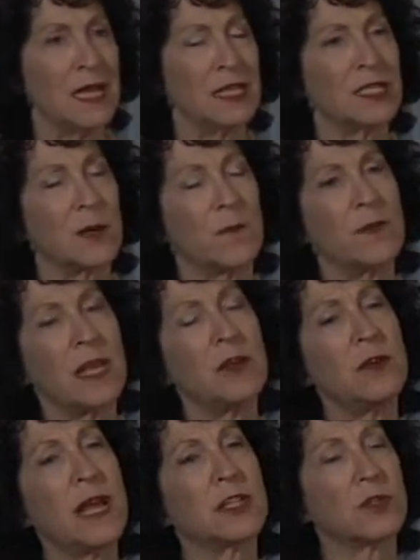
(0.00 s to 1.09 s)
So the
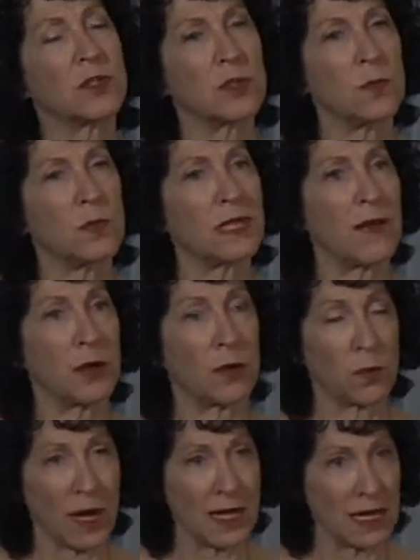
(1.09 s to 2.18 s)
international schools have a
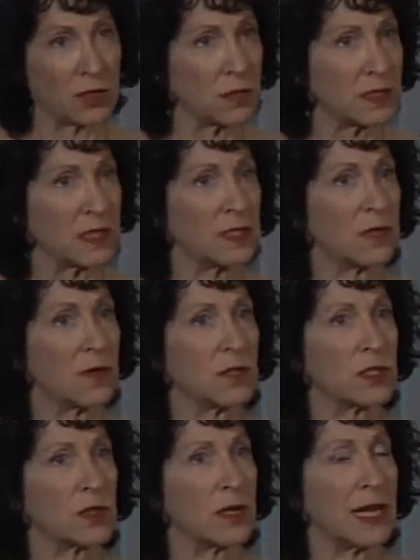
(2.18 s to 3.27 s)
great interest in
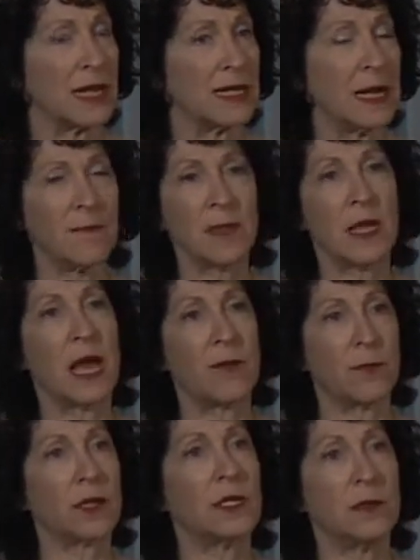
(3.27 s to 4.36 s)
service learning and have
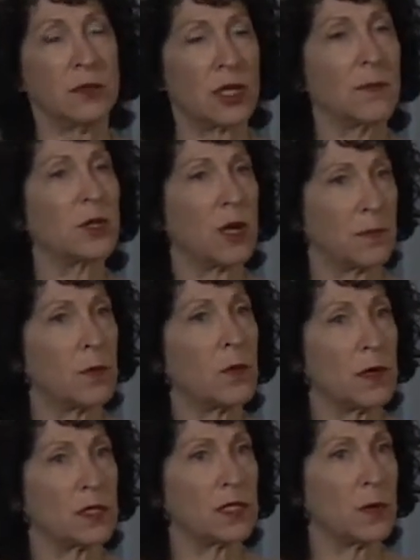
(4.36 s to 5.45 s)
really jumped on
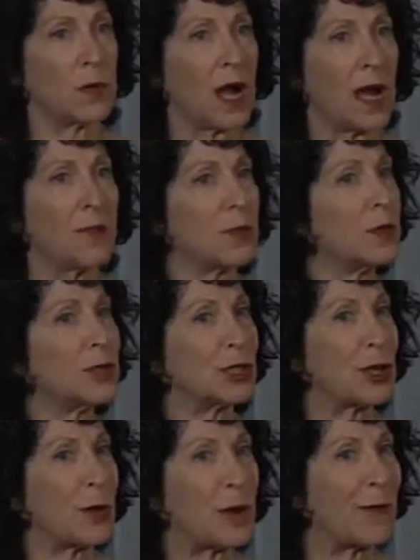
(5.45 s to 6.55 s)
board. So I'm thrilled to
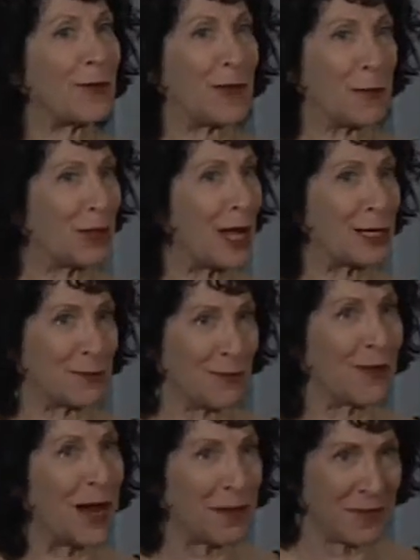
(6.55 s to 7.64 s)
go wherever they would like to
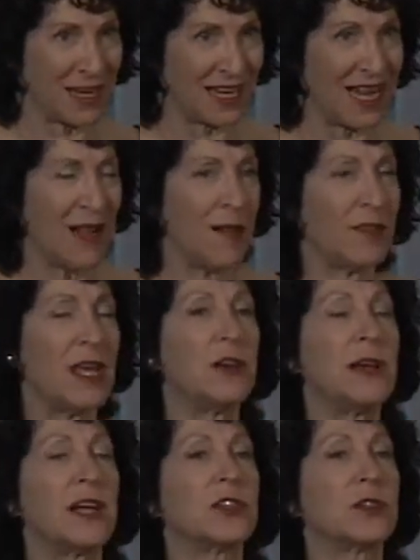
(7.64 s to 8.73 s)
invite me. The
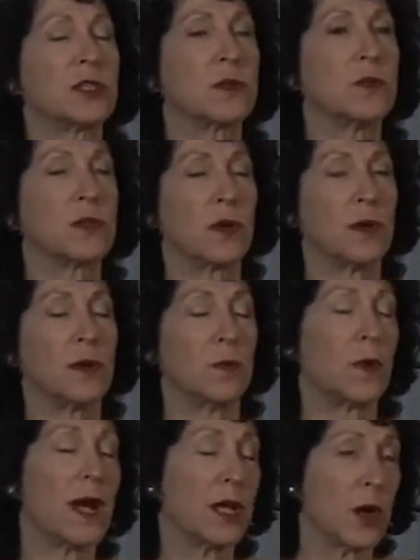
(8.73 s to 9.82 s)
international schools
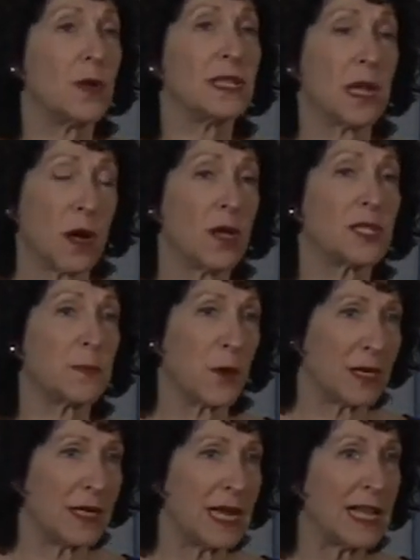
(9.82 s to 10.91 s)
where I go is all
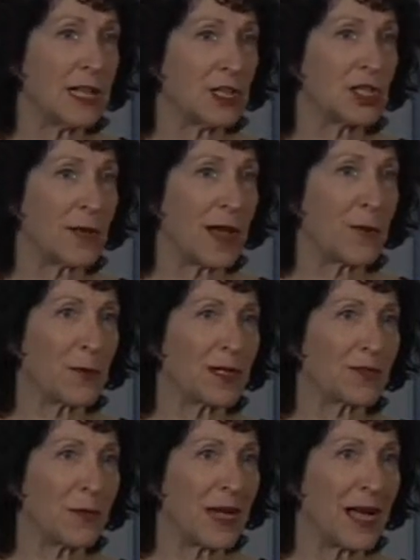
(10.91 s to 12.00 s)
spoken in English, so that works
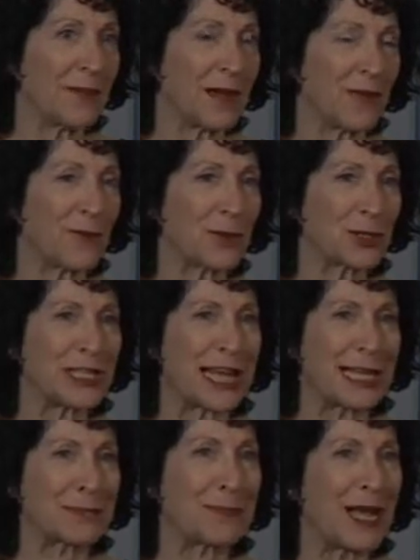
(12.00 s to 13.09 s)
for me. I'm unfortunately
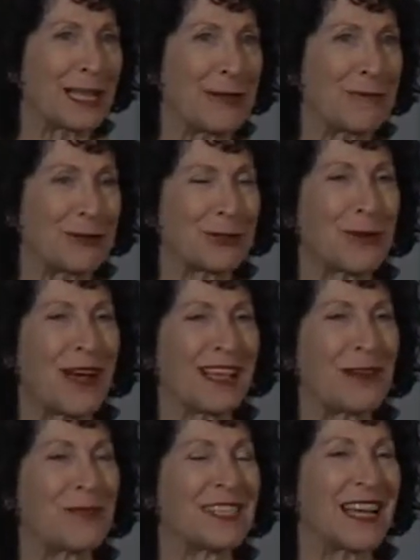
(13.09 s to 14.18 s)
not as bilingual or
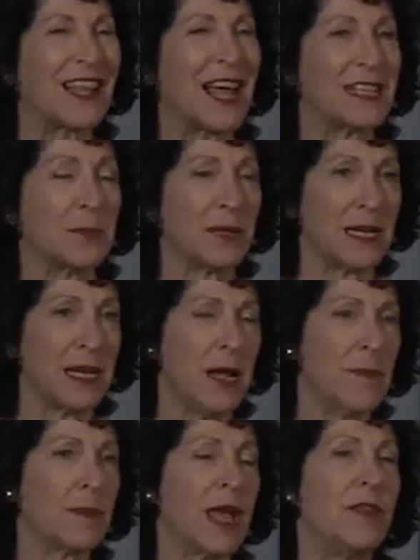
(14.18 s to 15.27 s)
trilingual as I'd like to be.
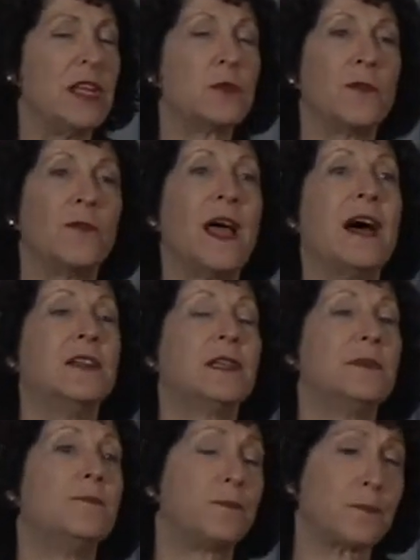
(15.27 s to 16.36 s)
And these were
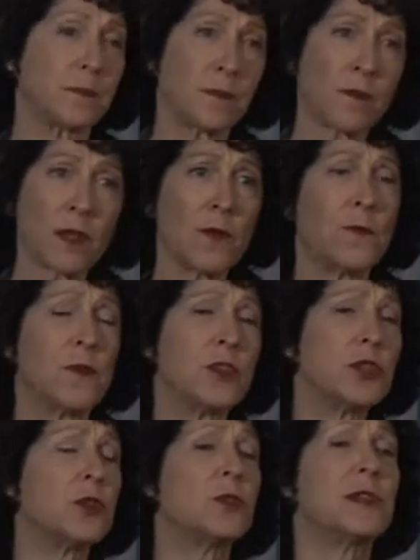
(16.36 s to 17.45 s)
founded for the
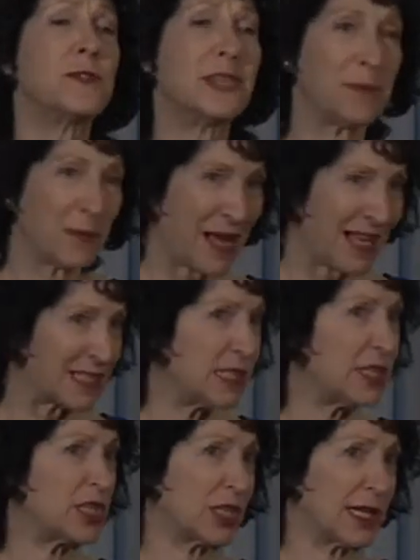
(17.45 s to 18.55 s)
children of diplomats
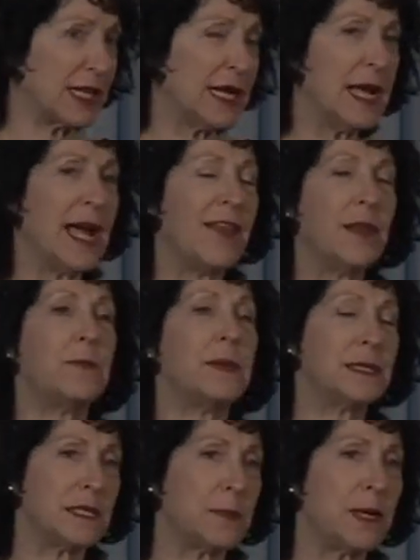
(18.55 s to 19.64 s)
initially, and then
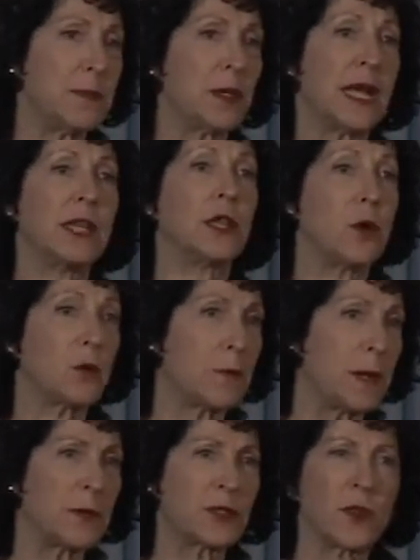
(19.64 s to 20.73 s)
business people and local
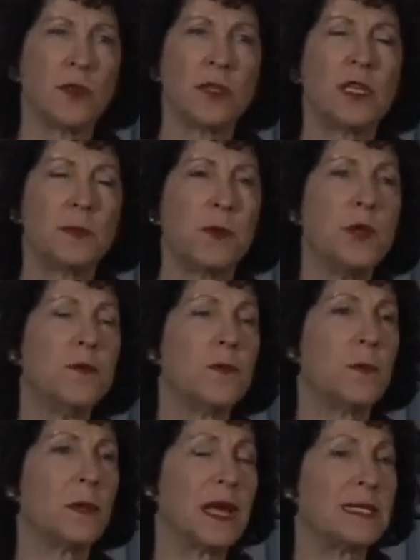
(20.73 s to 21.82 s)
people. So there's these beautiful
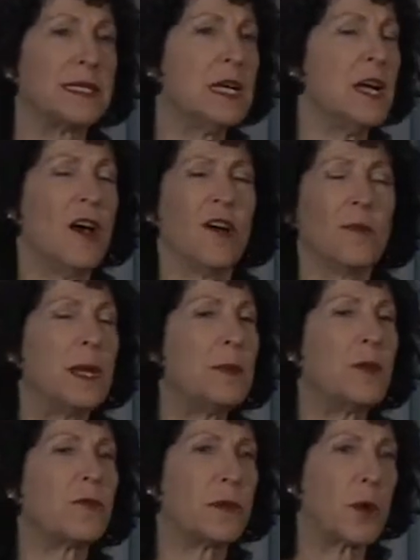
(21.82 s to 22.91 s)
blends of
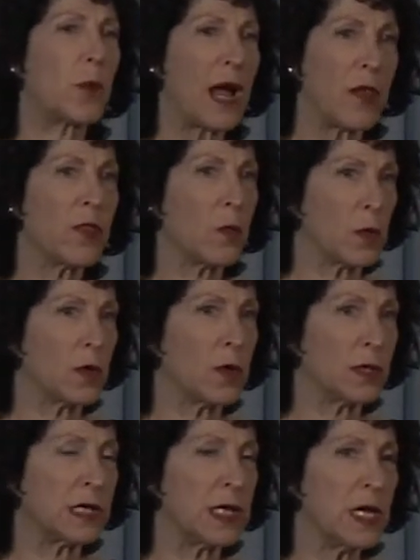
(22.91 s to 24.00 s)
people from around the
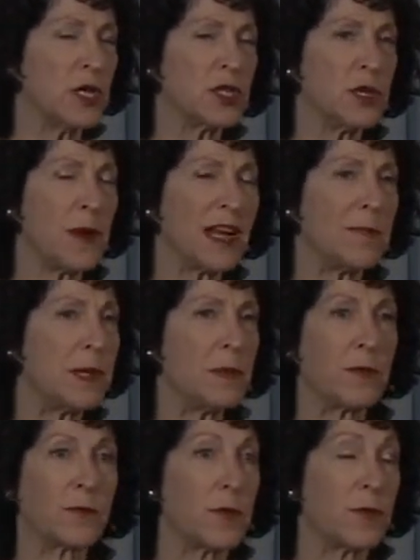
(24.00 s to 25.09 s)
world. So you might have
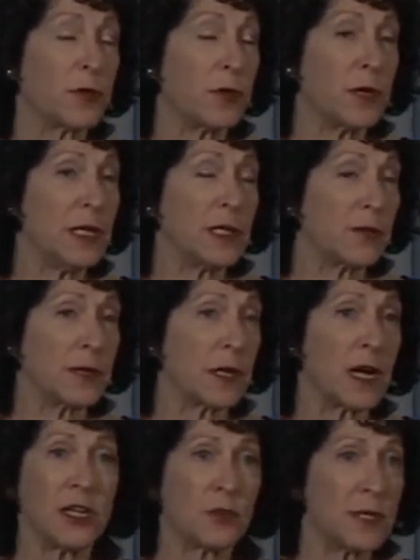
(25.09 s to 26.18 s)
people from 30 different
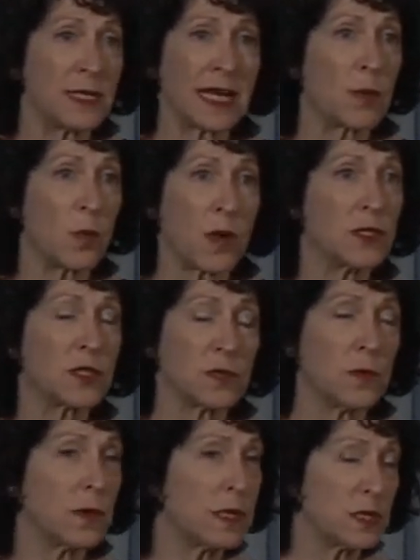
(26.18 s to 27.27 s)
countries at one
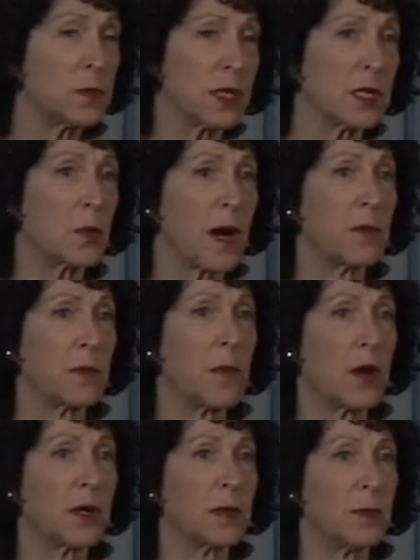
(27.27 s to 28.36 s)
school. It's really quite
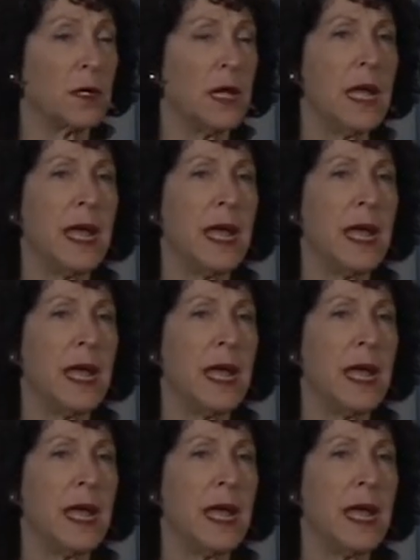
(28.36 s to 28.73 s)
remarkable.